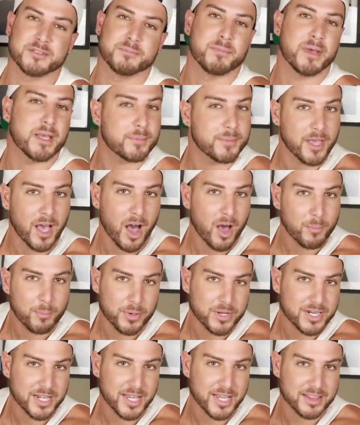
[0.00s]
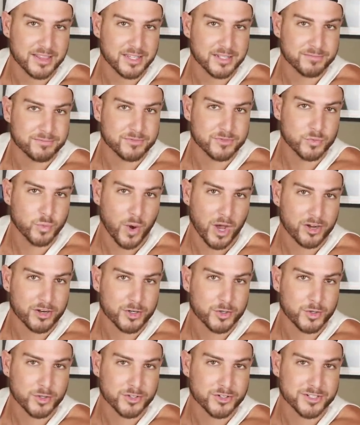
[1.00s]
Maybe I'll put it in the water
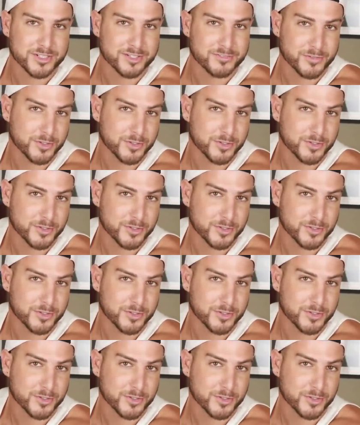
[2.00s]
cooler in the